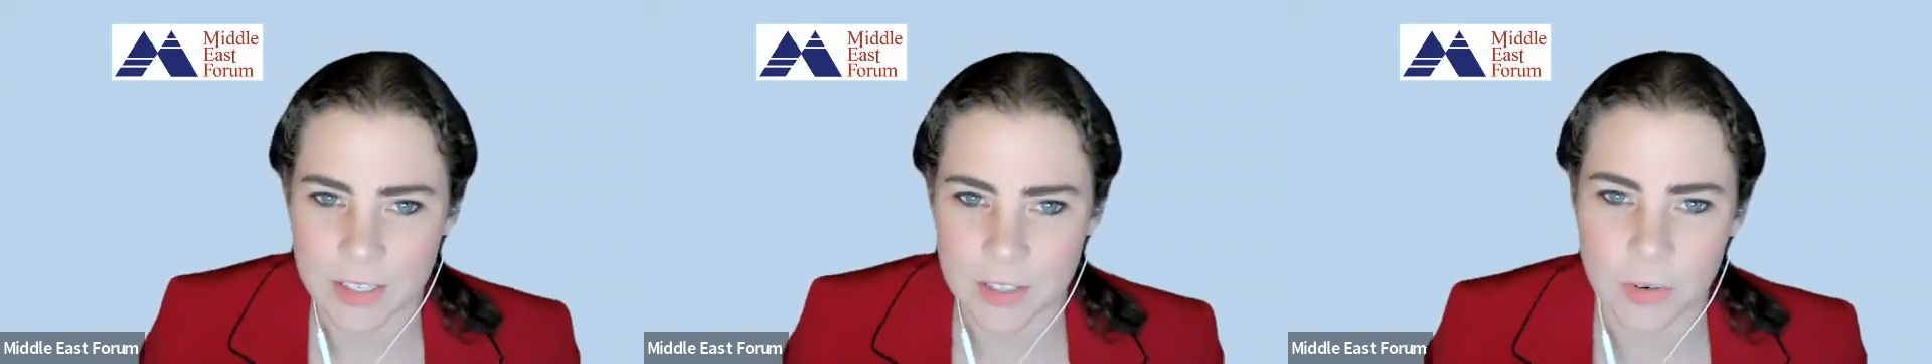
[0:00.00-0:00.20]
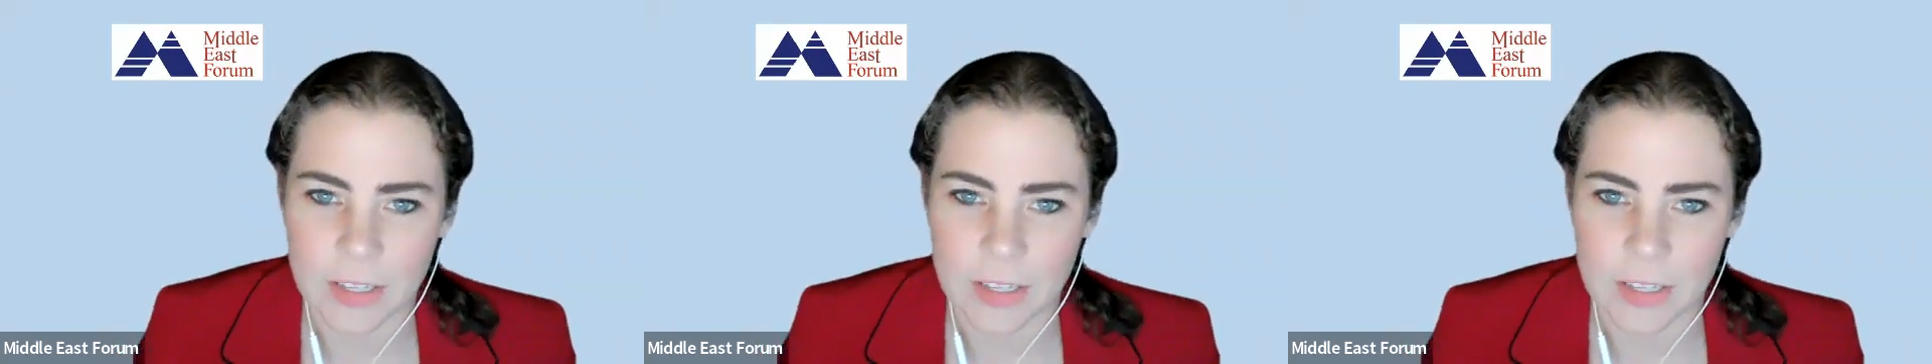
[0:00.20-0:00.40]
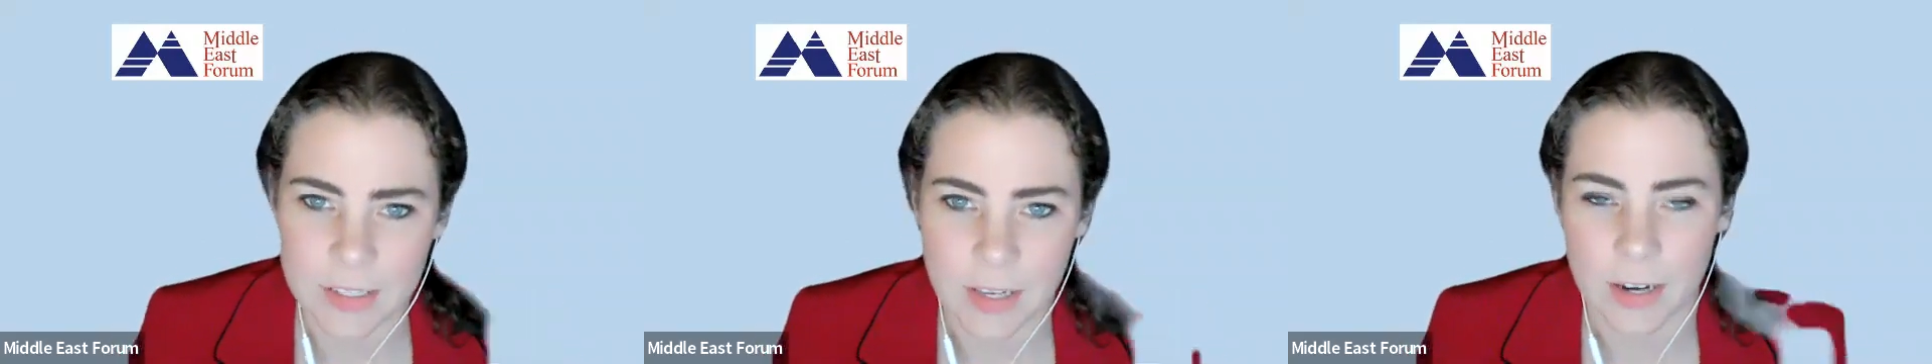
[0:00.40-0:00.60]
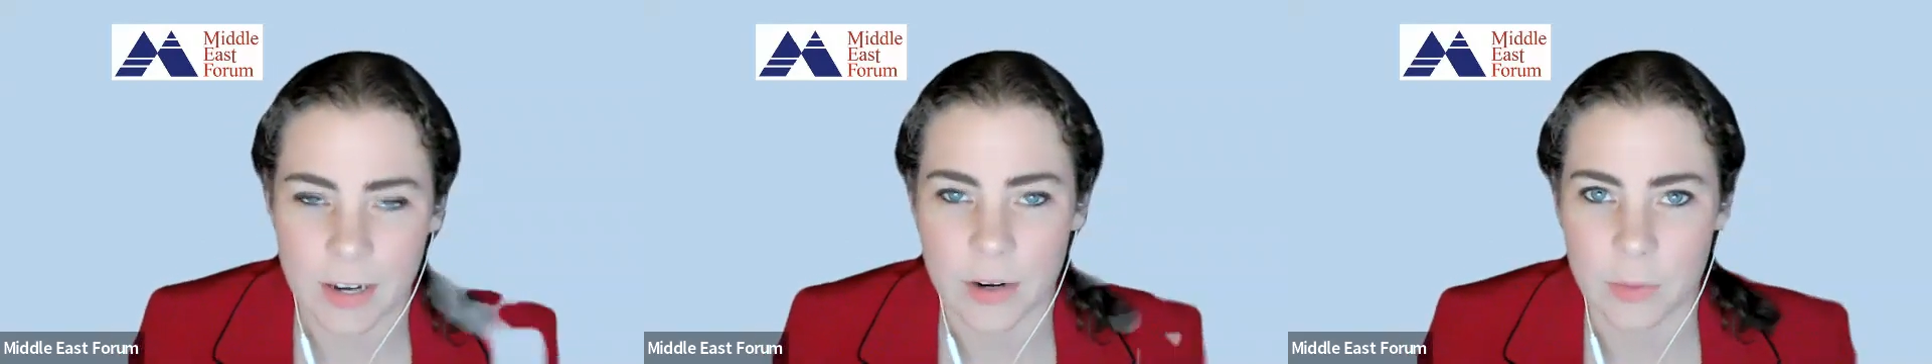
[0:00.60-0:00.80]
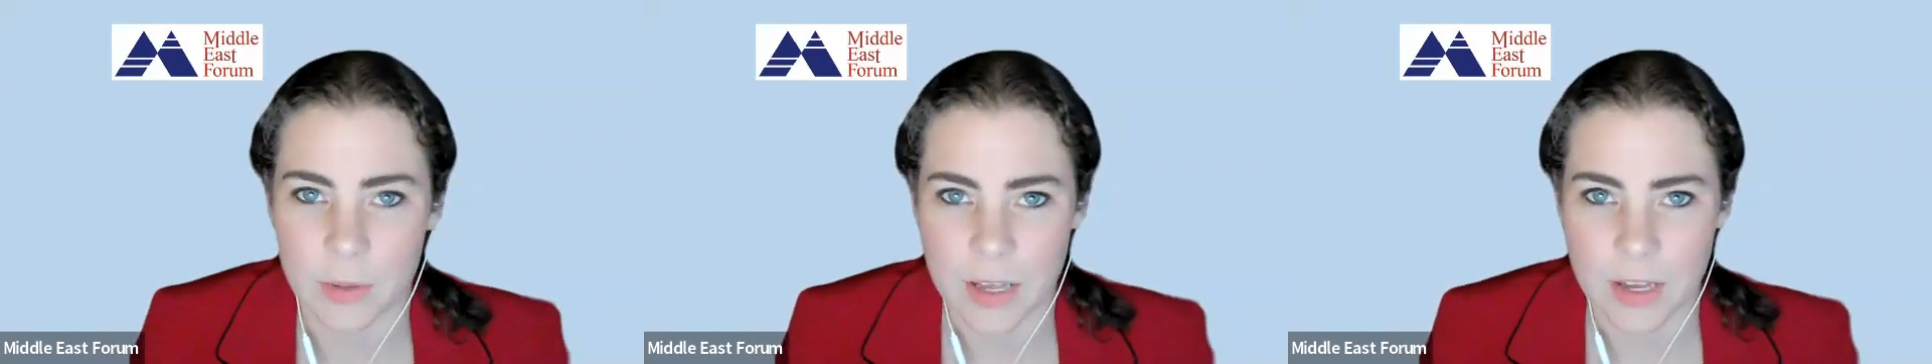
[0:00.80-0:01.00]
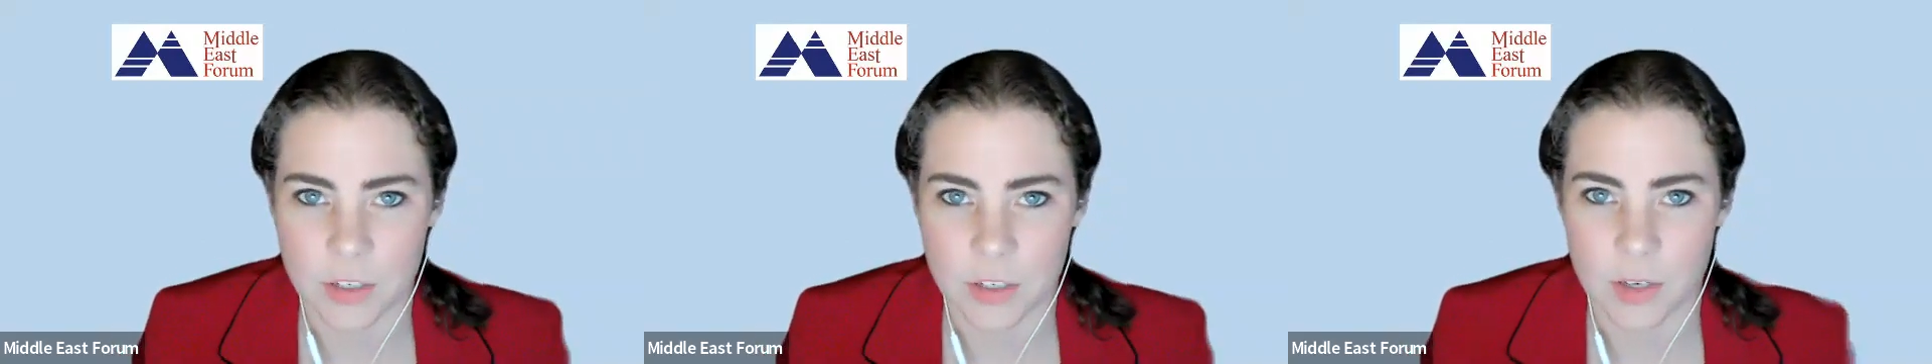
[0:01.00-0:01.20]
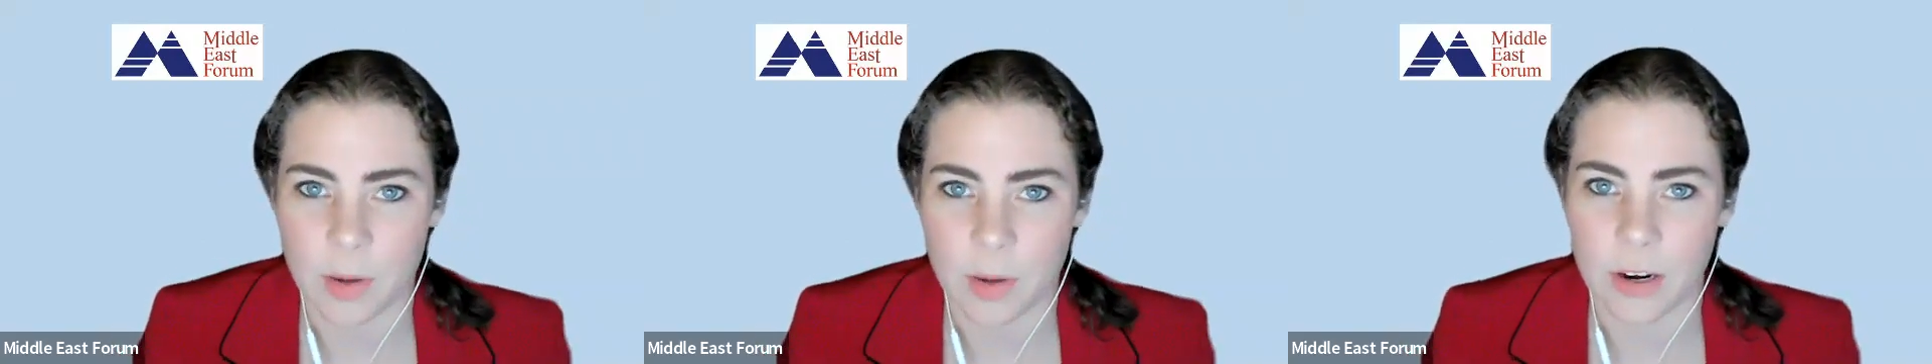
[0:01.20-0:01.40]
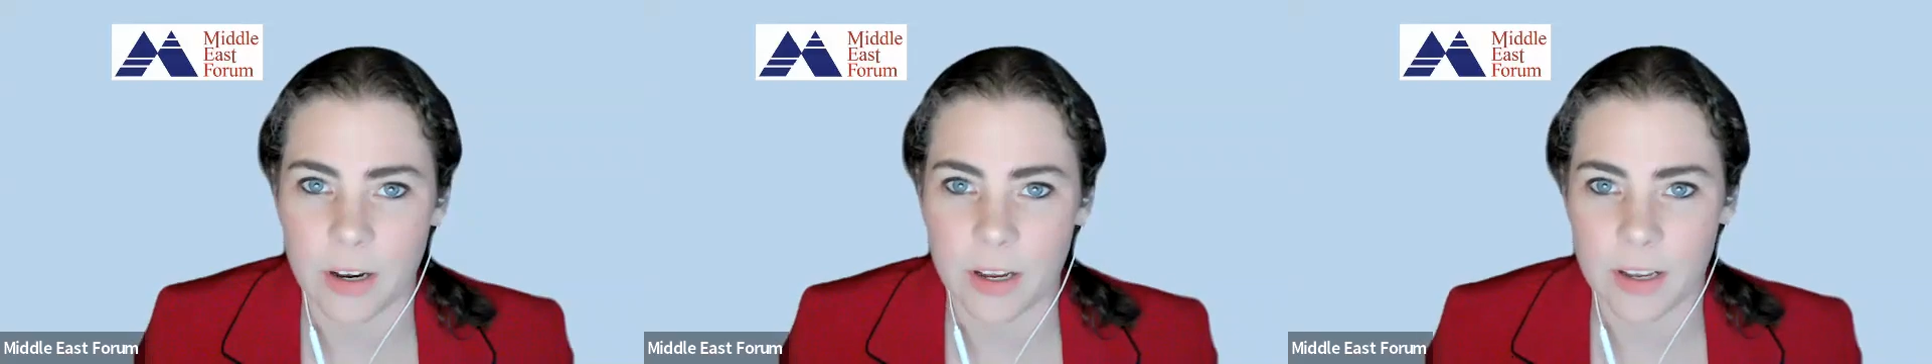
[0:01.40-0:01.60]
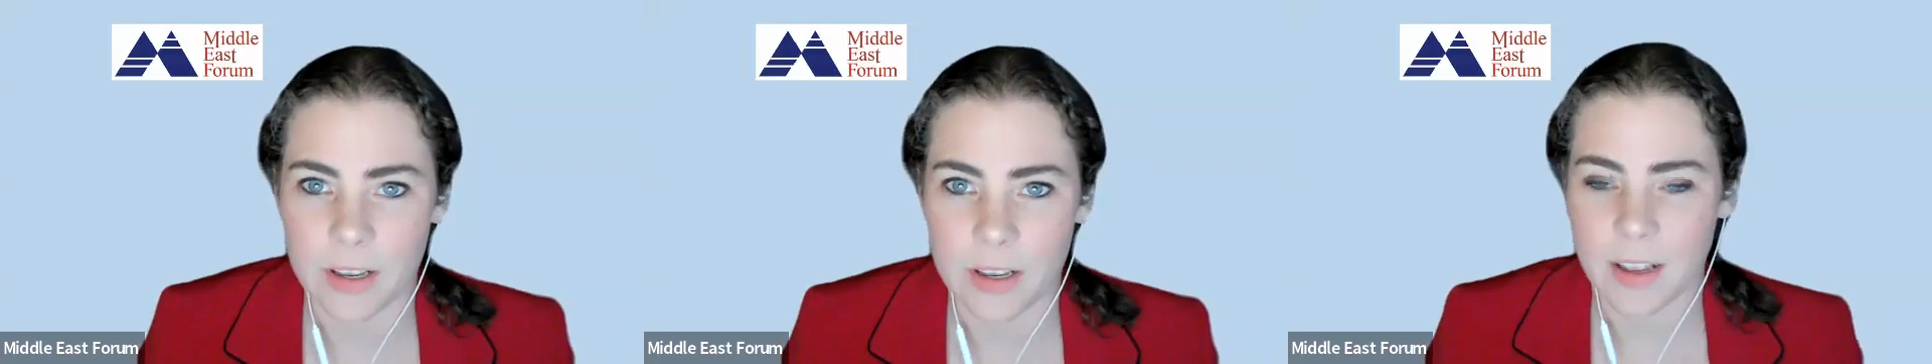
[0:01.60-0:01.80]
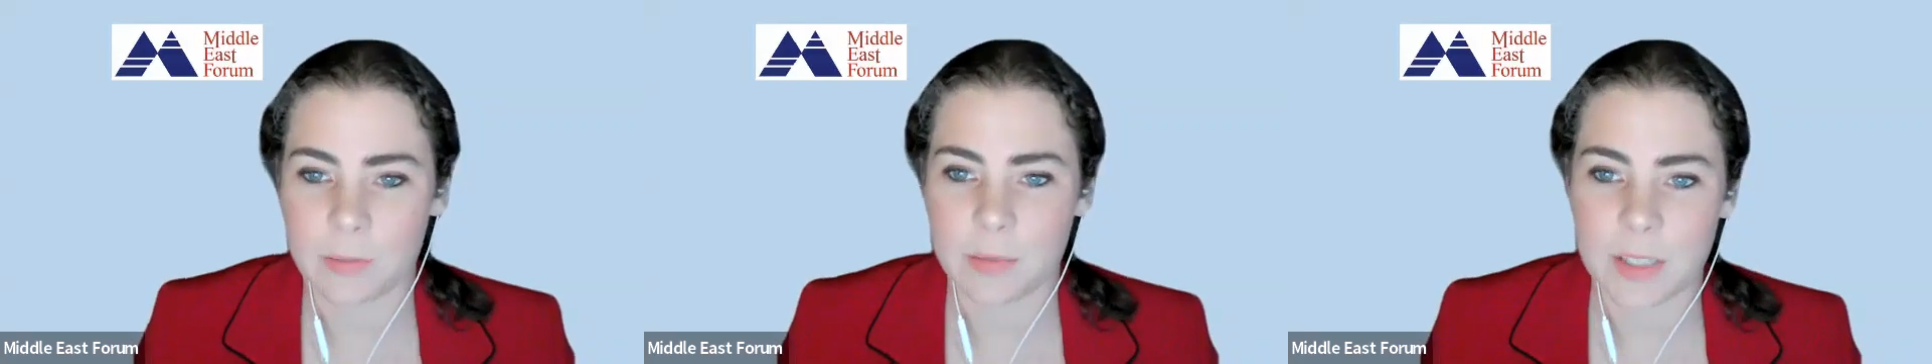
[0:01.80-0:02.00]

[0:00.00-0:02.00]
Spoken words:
Israel Insider with Ashley Perry.